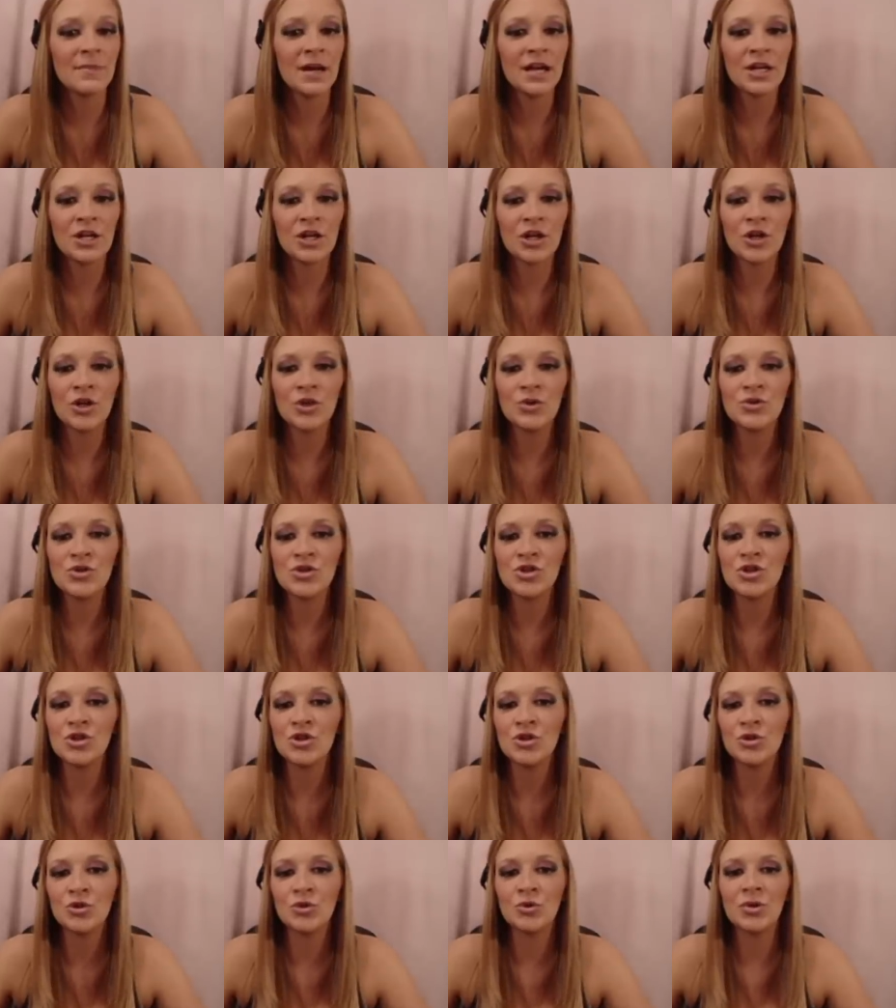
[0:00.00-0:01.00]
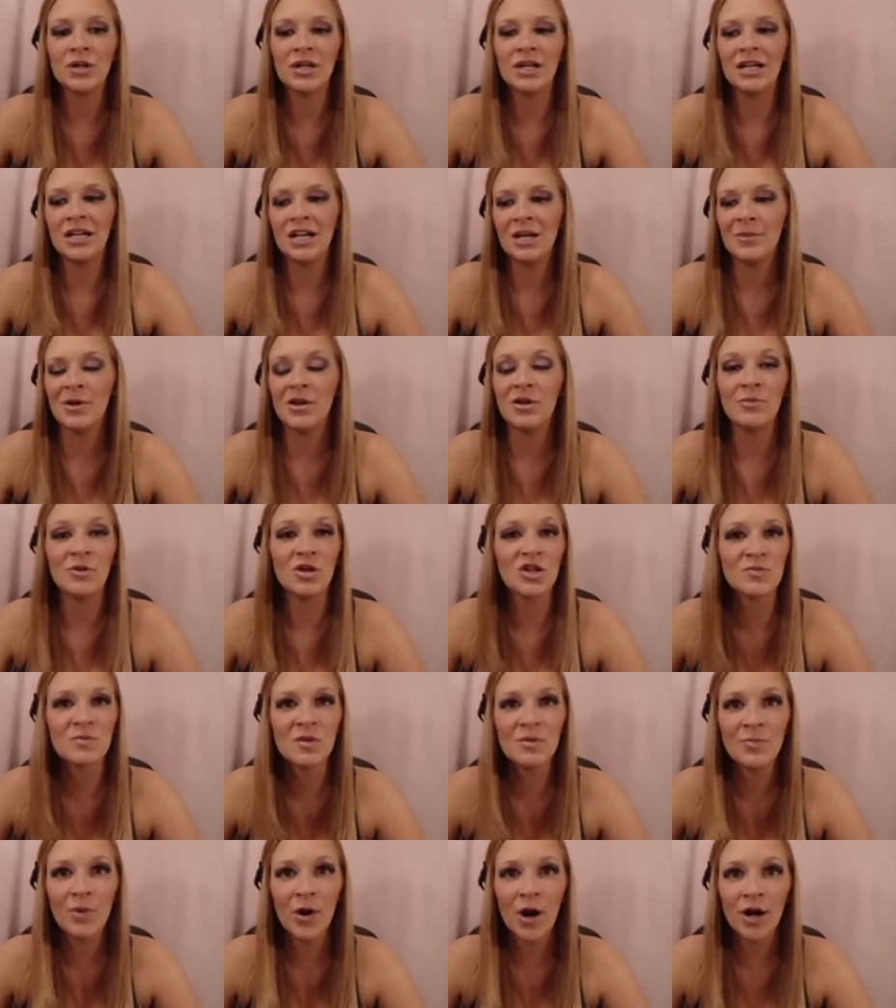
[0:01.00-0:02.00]
Might go to um, an
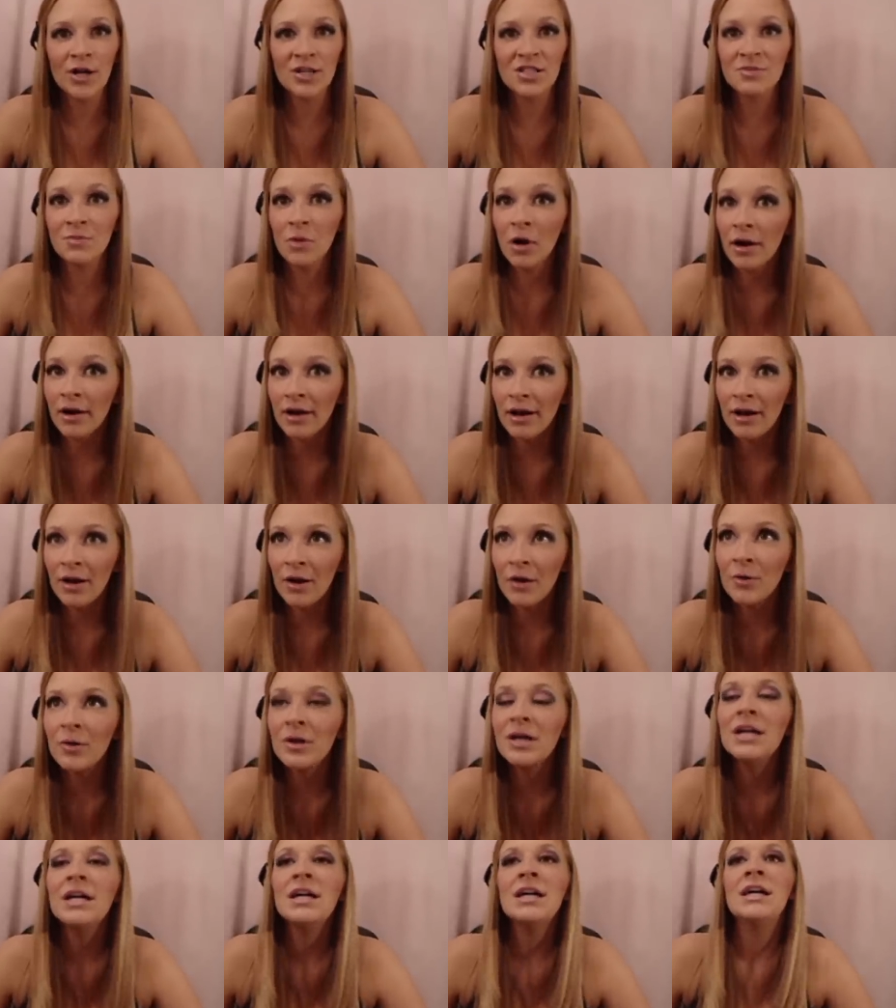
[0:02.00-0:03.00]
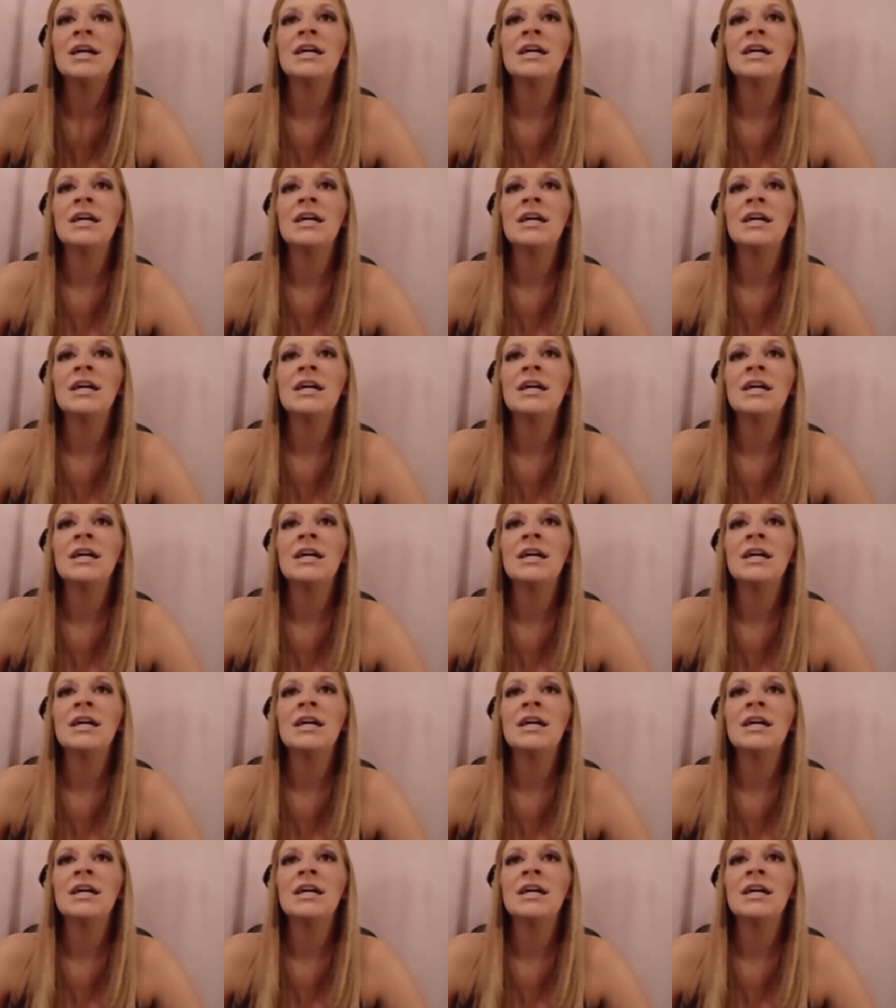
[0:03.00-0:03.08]
amusement park tomorrow.